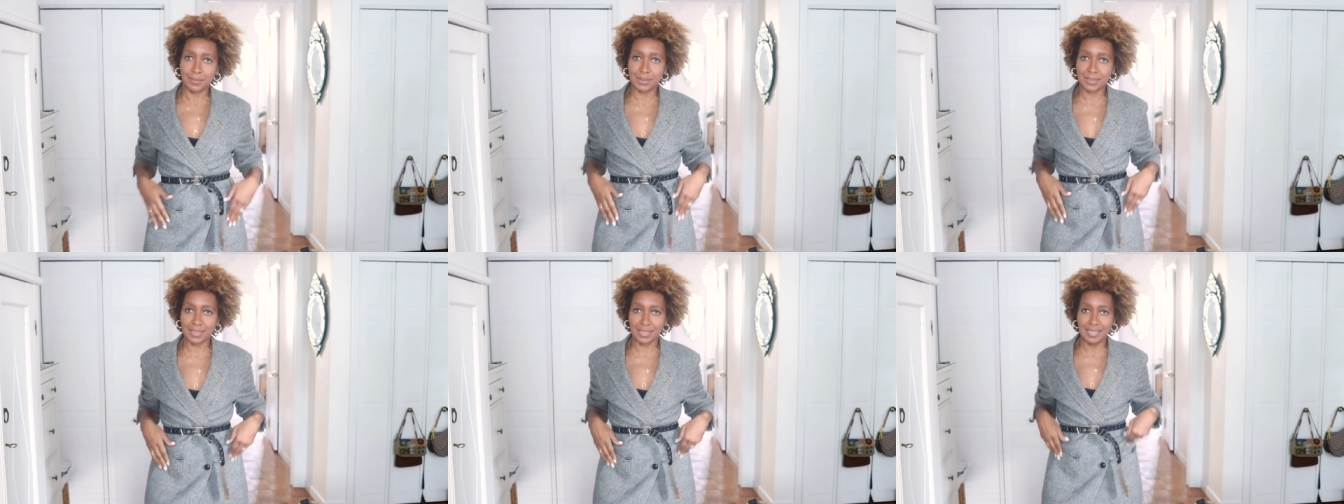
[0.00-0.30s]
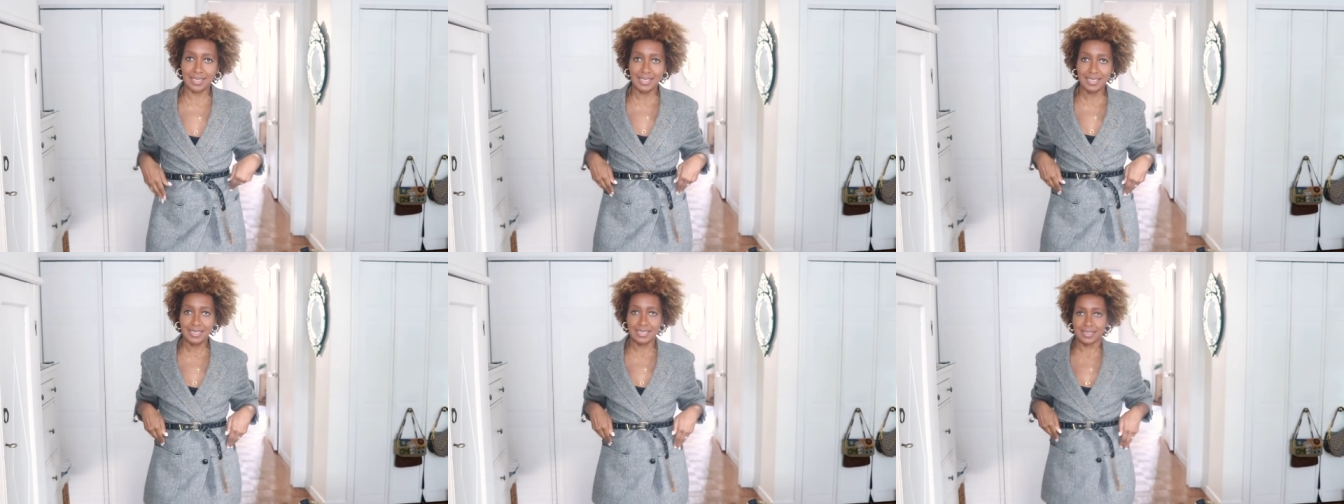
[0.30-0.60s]
what I'm
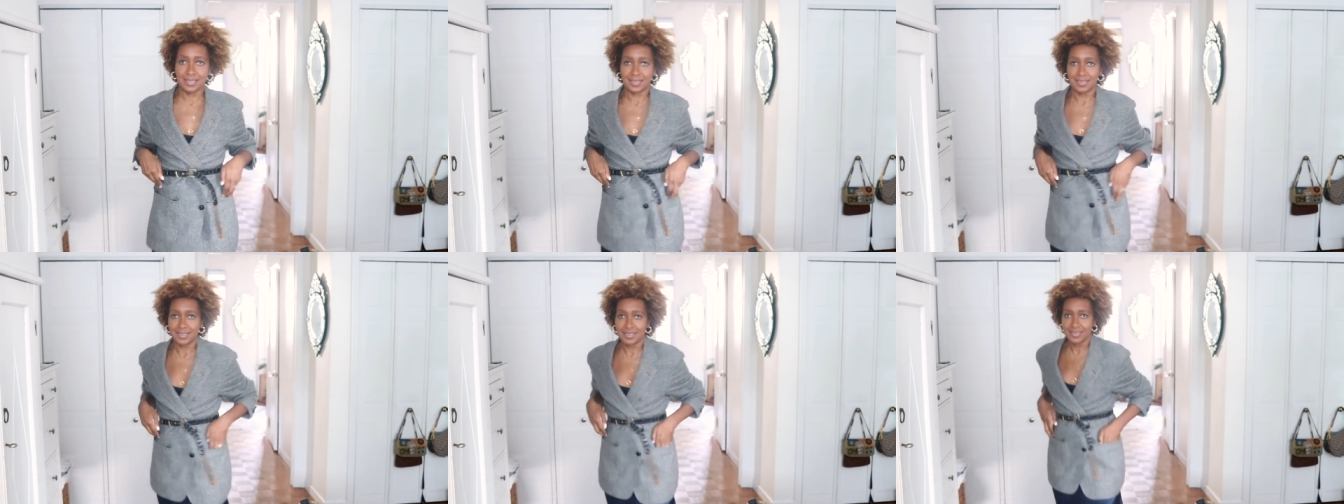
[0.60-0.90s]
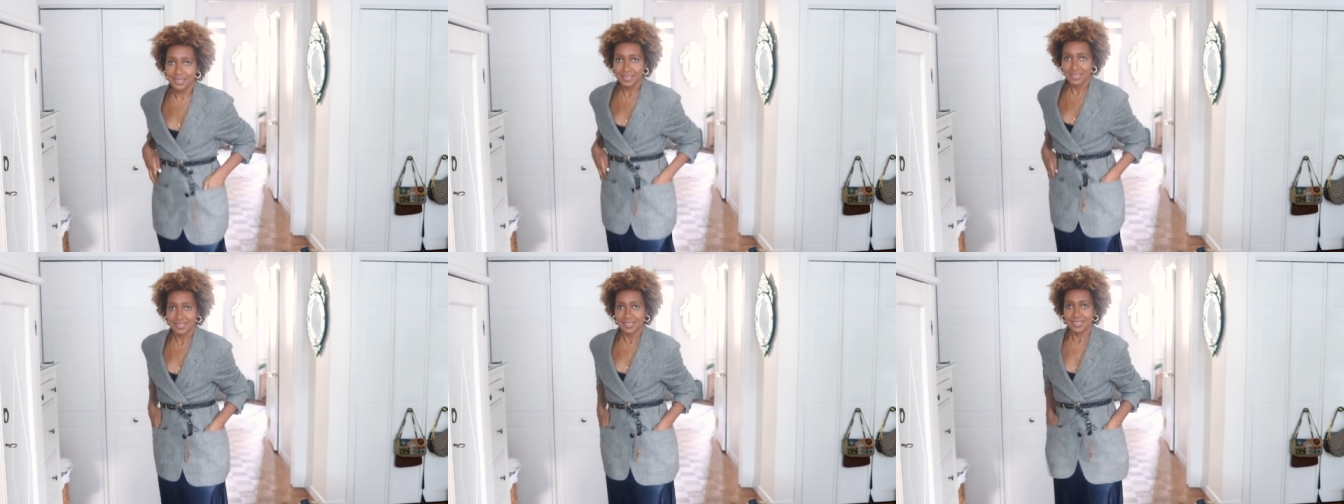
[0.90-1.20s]
saying?
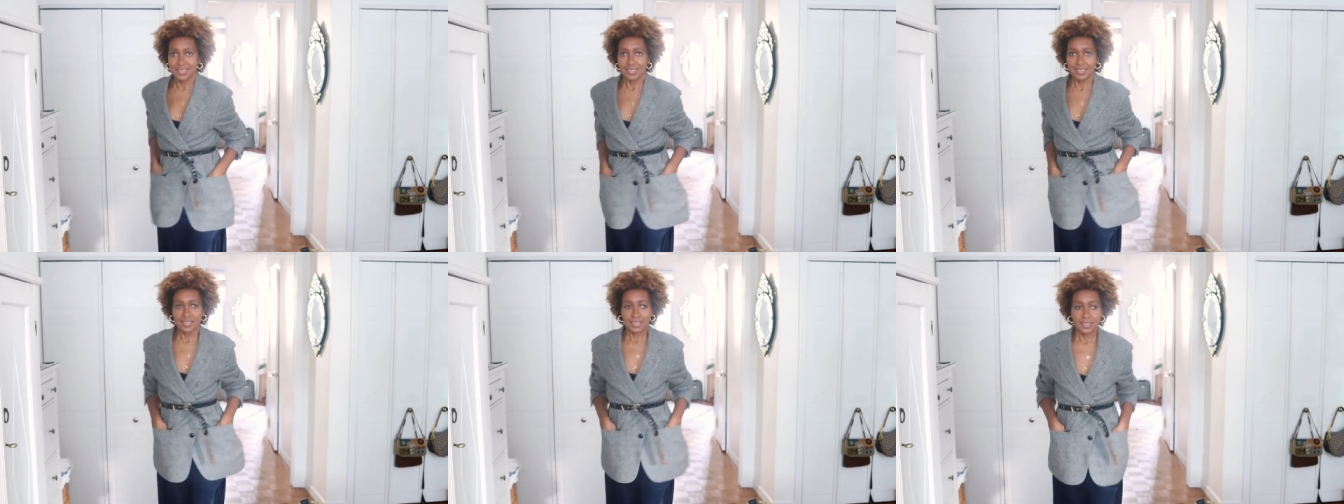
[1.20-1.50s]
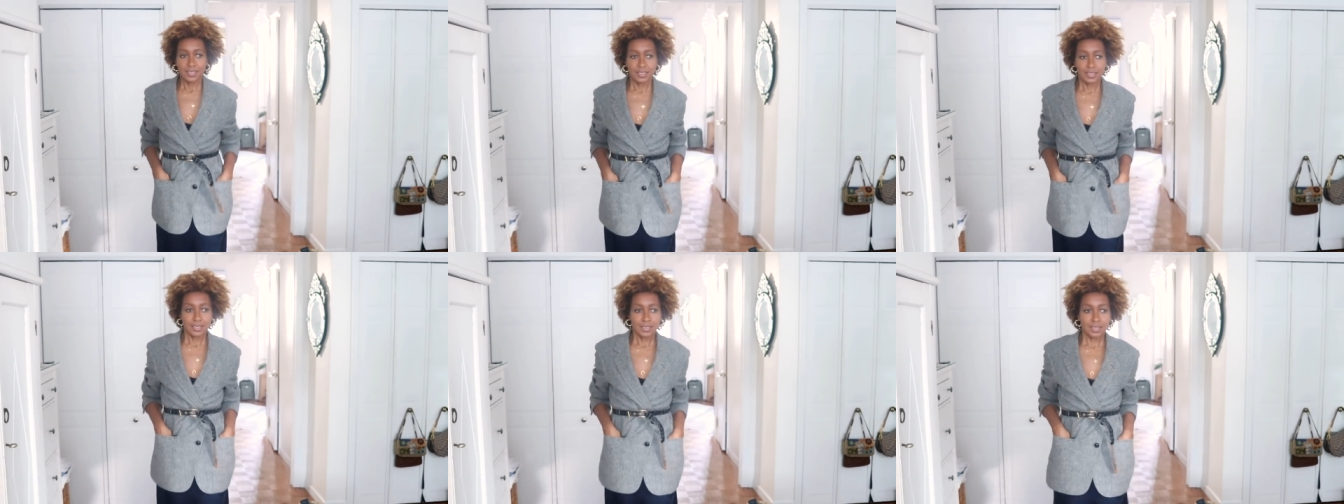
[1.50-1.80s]

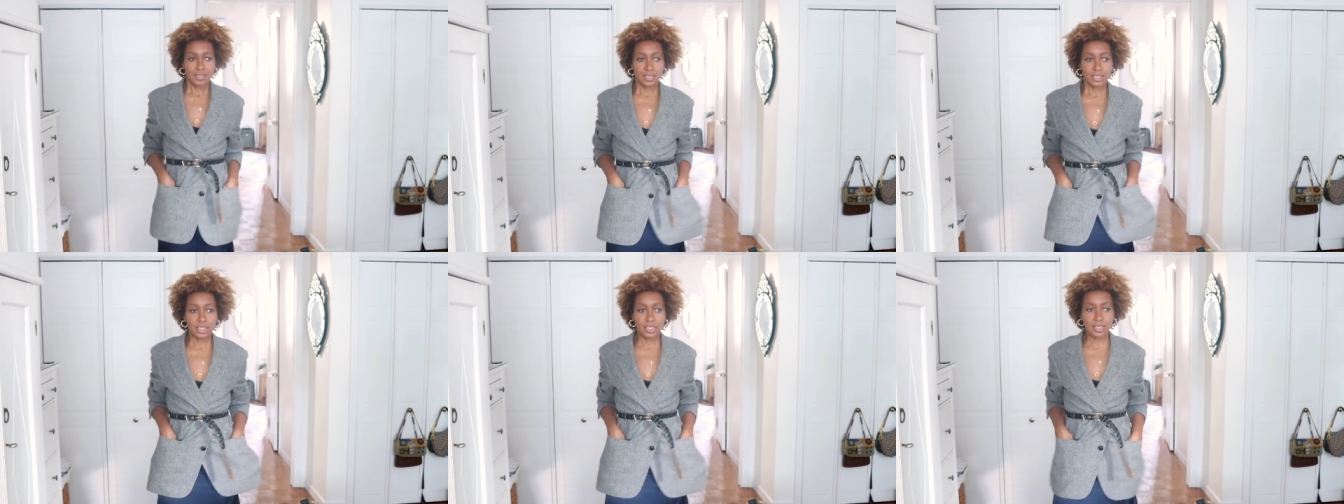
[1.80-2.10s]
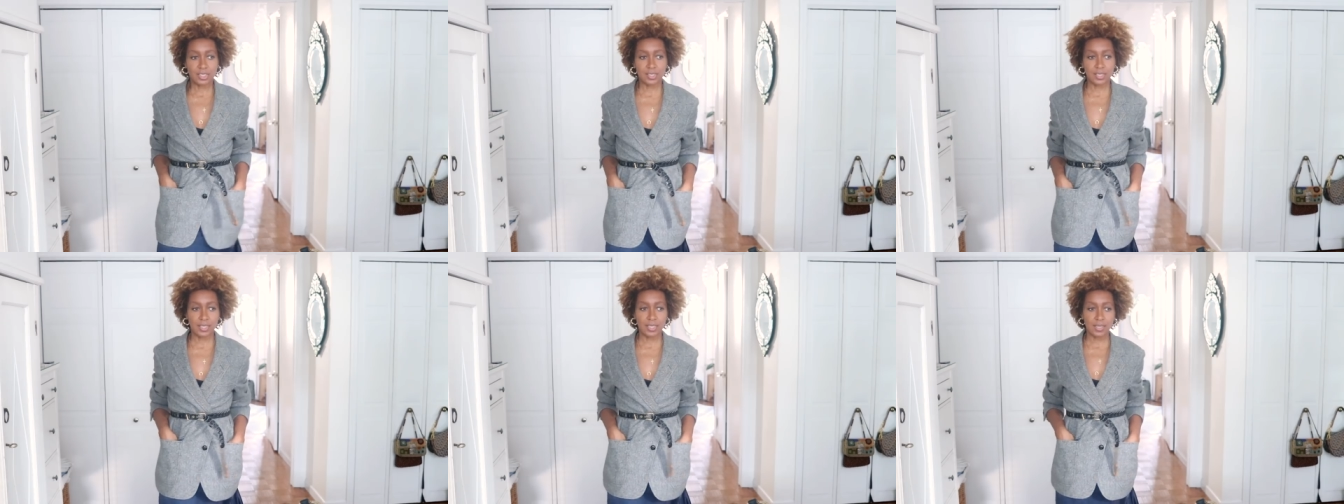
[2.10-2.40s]

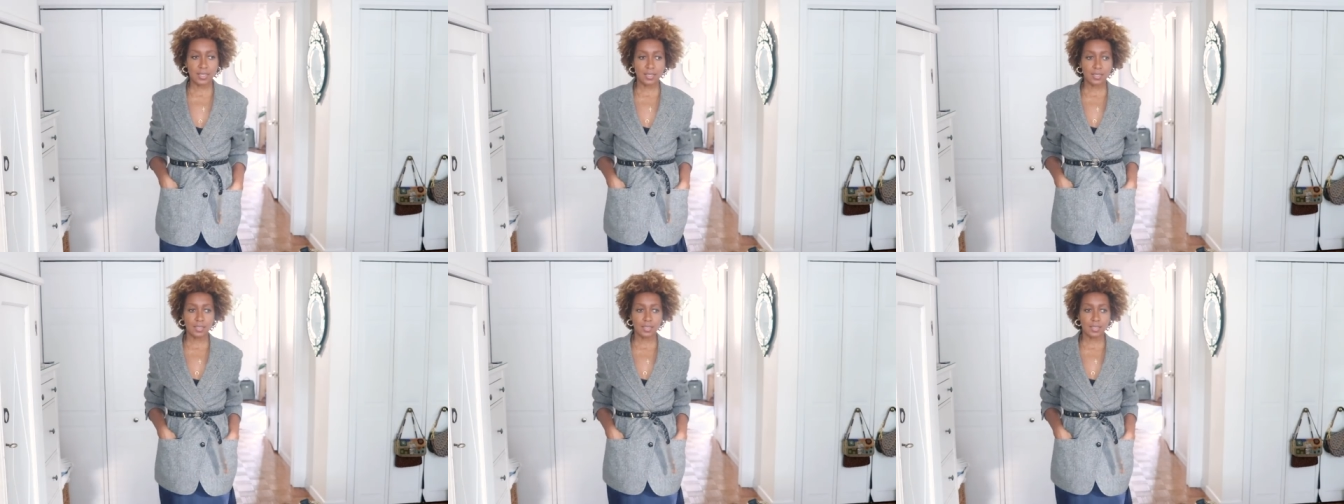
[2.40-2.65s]
Just like